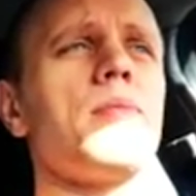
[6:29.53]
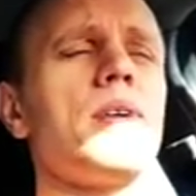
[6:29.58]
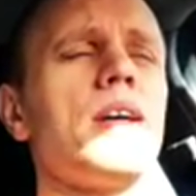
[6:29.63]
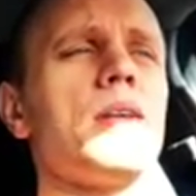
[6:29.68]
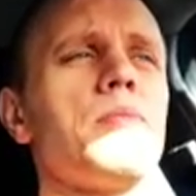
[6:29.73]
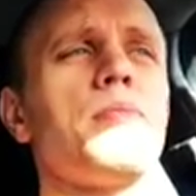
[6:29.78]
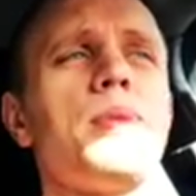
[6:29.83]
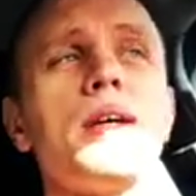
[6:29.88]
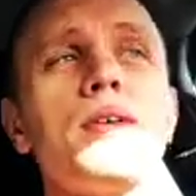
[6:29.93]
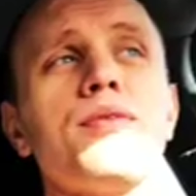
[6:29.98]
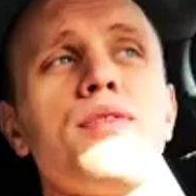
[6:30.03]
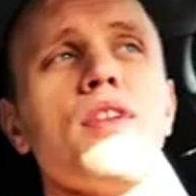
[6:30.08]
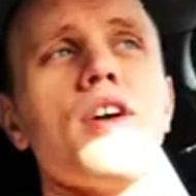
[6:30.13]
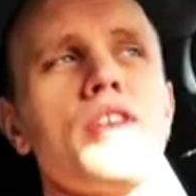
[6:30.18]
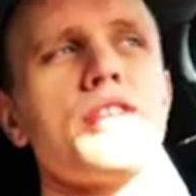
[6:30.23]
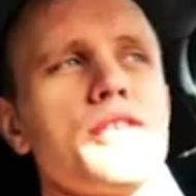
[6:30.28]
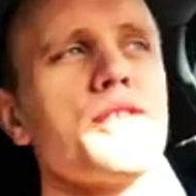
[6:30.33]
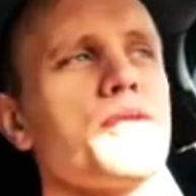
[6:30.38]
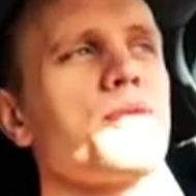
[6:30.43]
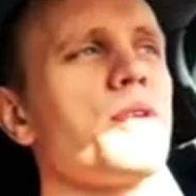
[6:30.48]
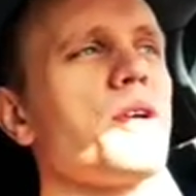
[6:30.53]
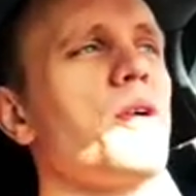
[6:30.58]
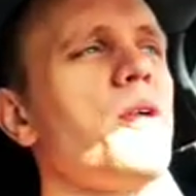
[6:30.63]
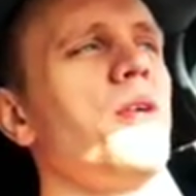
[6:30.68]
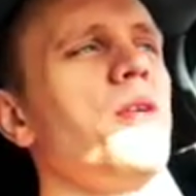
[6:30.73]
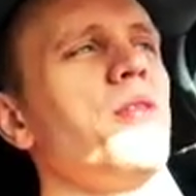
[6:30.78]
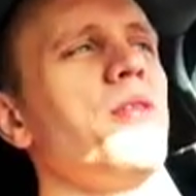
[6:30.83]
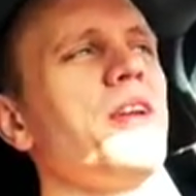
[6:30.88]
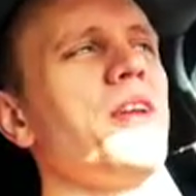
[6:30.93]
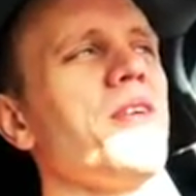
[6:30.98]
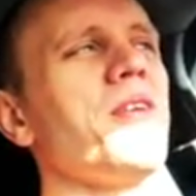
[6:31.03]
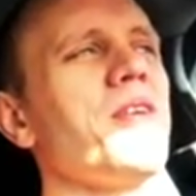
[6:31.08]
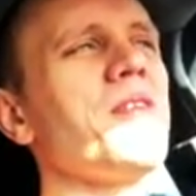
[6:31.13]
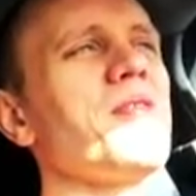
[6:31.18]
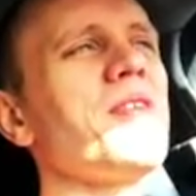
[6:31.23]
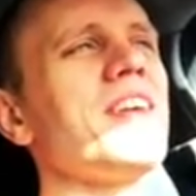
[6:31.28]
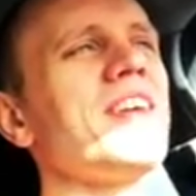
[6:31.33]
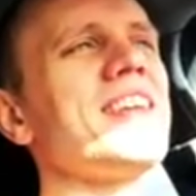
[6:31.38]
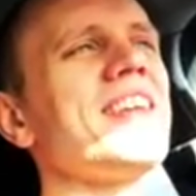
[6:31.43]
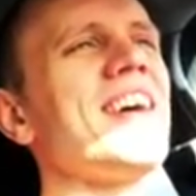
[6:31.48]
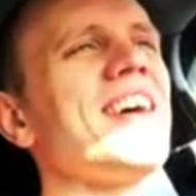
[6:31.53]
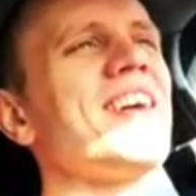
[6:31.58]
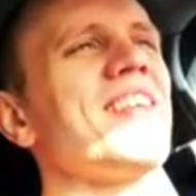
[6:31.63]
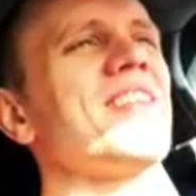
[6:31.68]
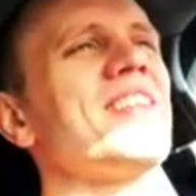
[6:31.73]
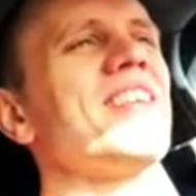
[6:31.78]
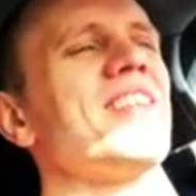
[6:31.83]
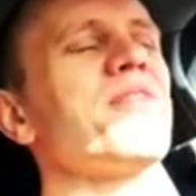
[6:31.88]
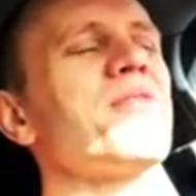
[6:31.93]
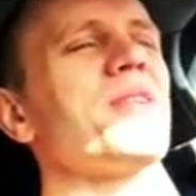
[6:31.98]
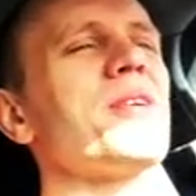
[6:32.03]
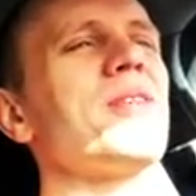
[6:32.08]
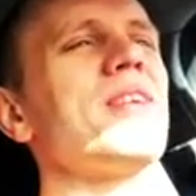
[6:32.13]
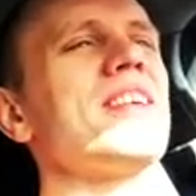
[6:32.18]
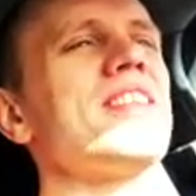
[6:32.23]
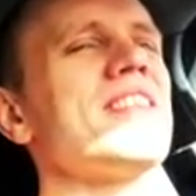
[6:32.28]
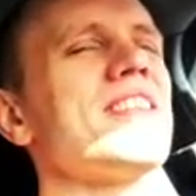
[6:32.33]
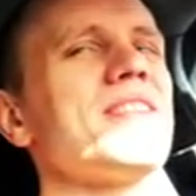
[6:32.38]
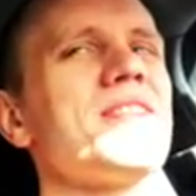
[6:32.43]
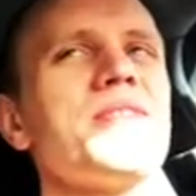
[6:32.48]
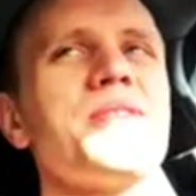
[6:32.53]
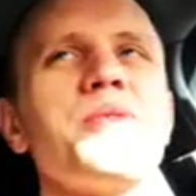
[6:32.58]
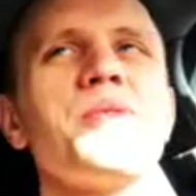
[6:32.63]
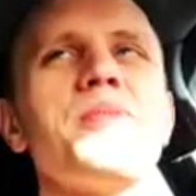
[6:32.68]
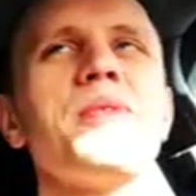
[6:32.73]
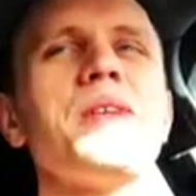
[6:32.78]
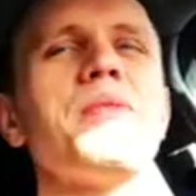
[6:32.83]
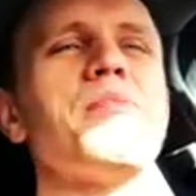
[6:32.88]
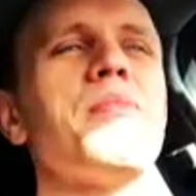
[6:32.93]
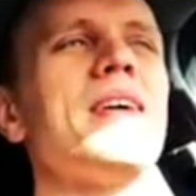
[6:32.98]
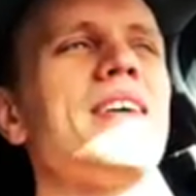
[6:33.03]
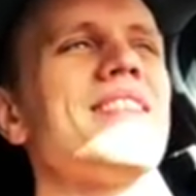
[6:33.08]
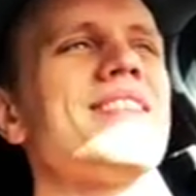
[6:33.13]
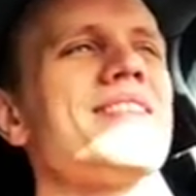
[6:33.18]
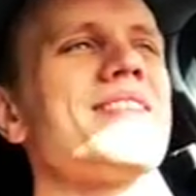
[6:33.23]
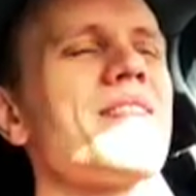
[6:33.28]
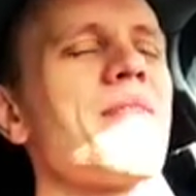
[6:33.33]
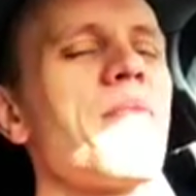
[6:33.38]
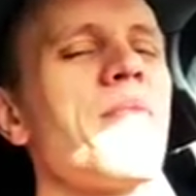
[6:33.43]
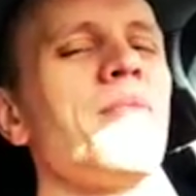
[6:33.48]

And ping floods. We don't want to die if somebody sends us too many pings.